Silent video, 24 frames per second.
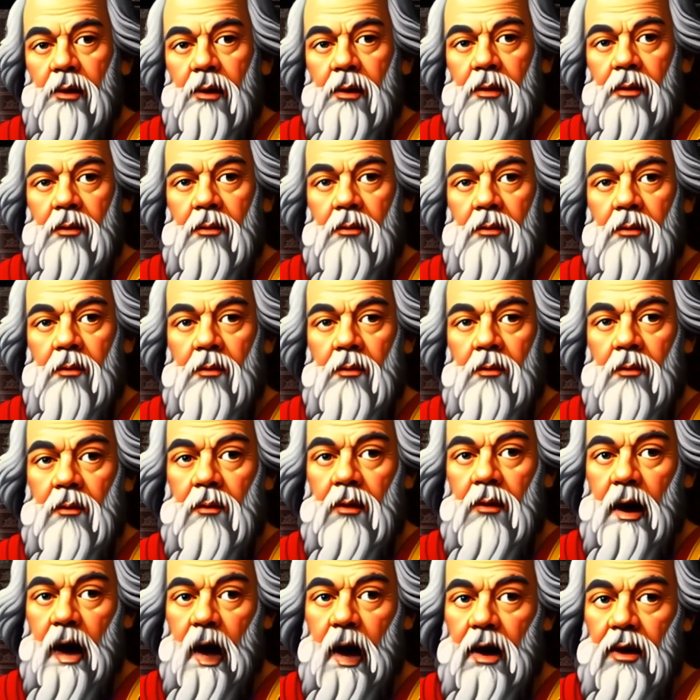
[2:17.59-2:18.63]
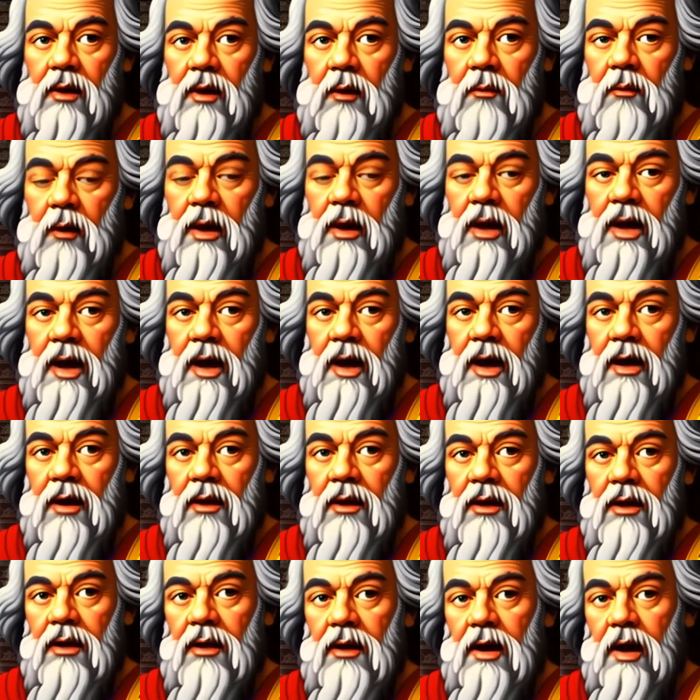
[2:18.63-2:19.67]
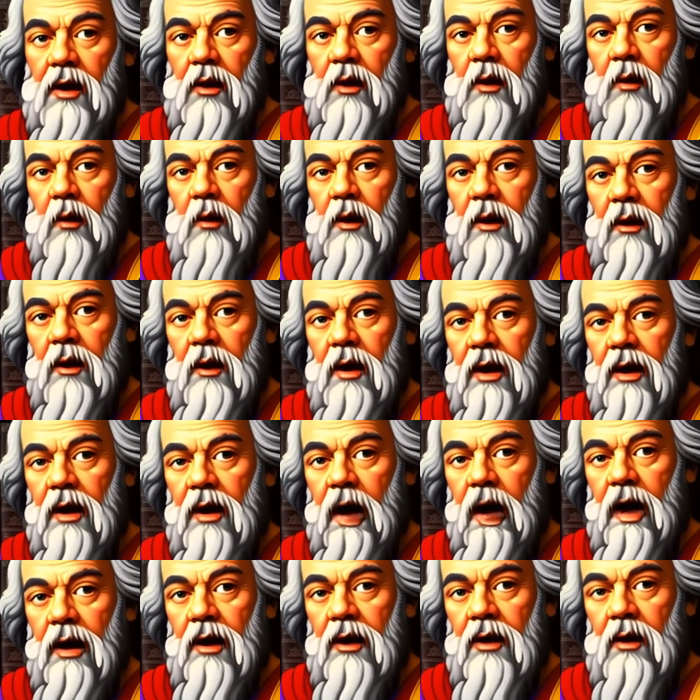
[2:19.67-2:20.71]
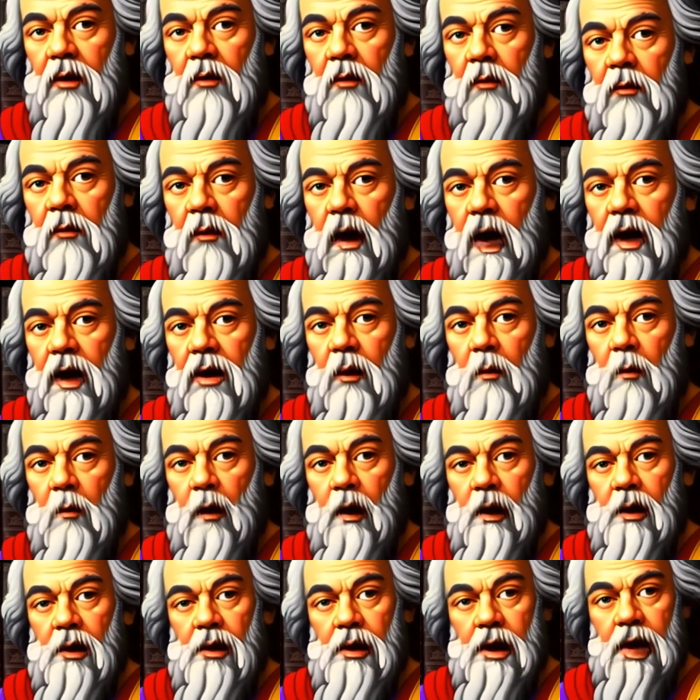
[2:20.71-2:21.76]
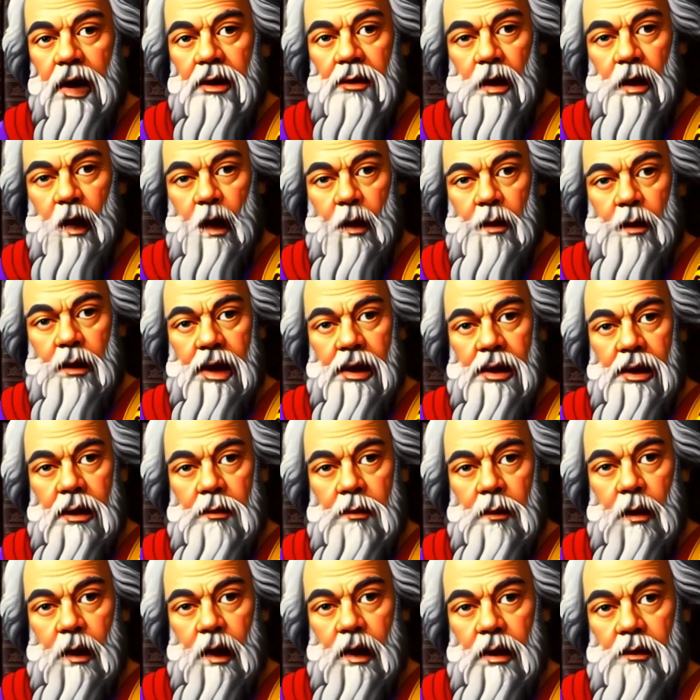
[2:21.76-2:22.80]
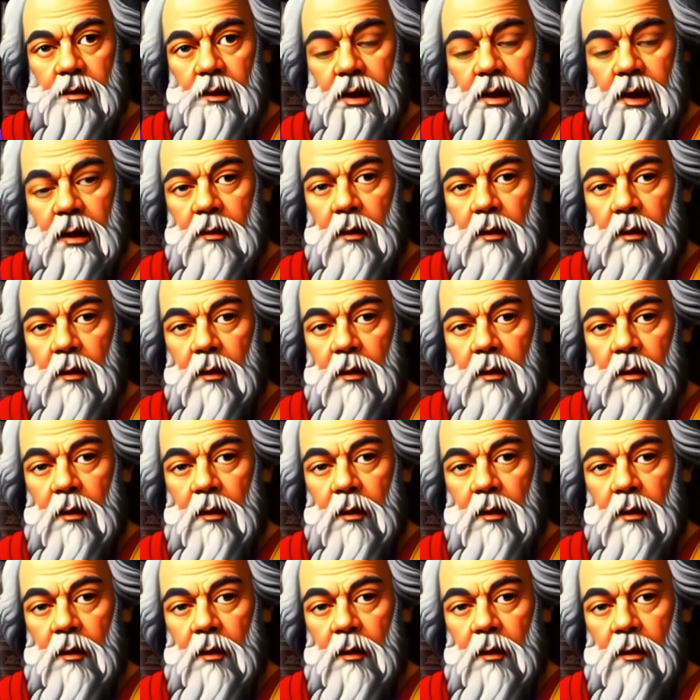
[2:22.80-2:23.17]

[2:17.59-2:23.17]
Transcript: This number encourages you to have faith in your ability to manifest financial wealth and success.